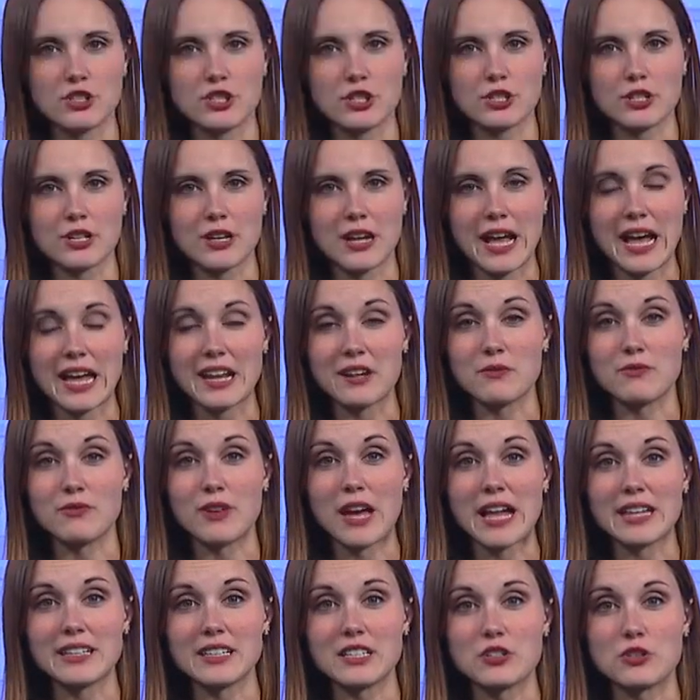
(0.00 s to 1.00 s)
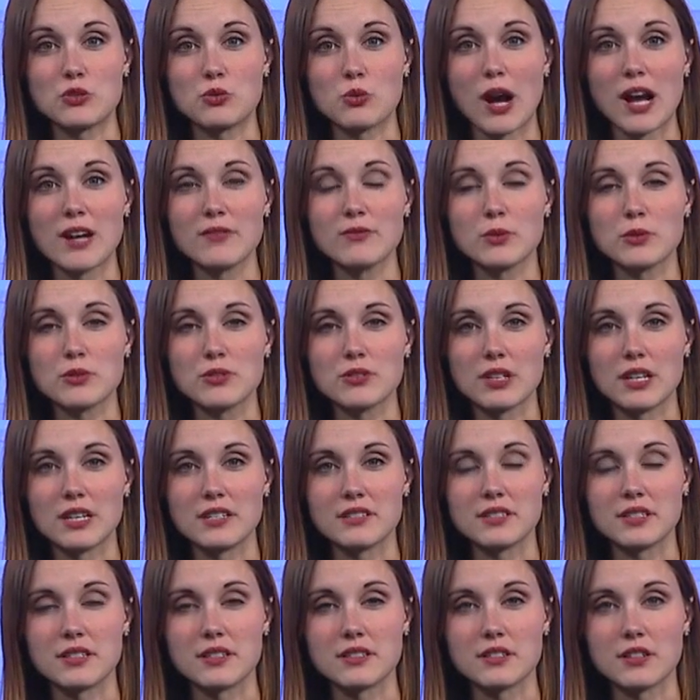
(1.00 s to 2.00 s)
Durrah had a valid driver's
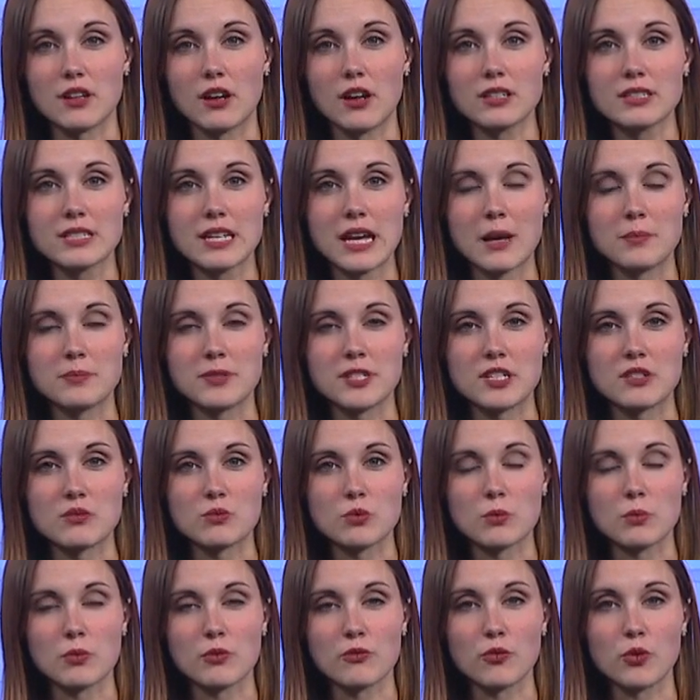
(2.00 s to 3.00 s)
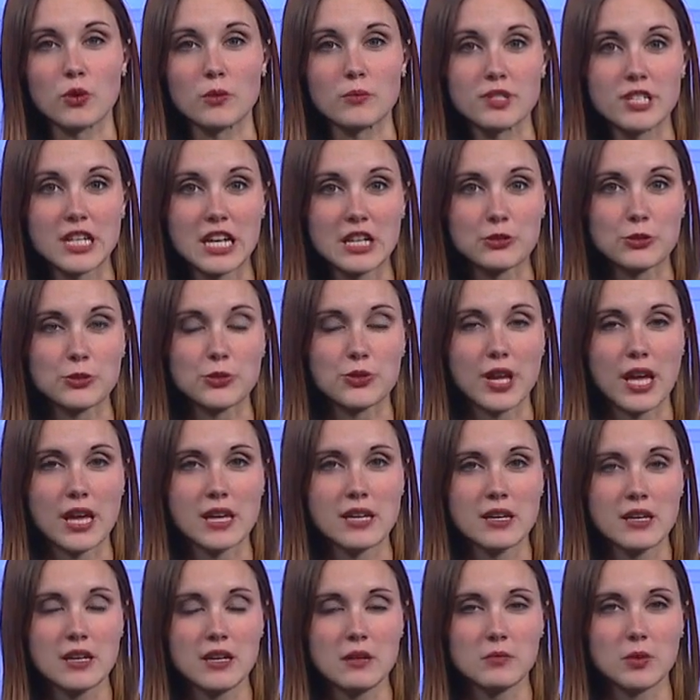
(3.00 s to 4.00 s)
license. Autopsies were performed yesterday,
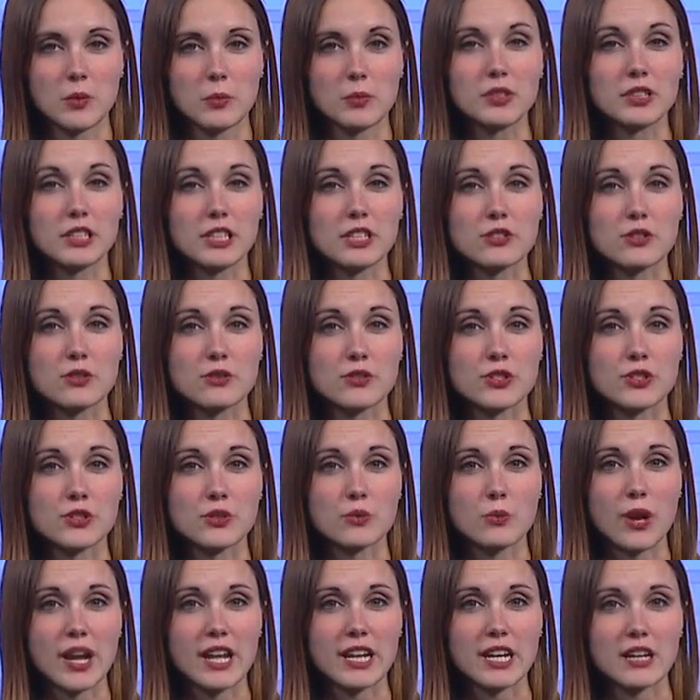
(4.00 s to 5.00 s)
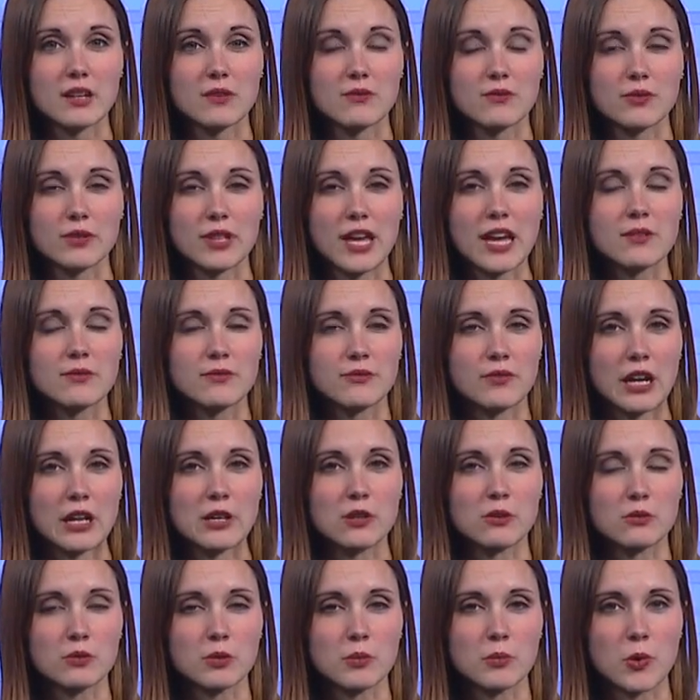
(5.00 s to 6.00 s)
but police are still waiting for that
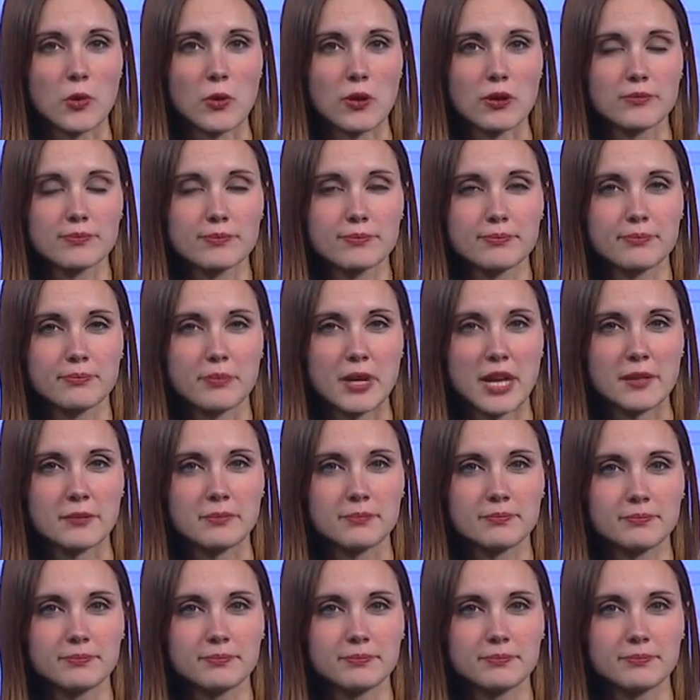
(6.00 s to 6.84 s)
final report. Ben?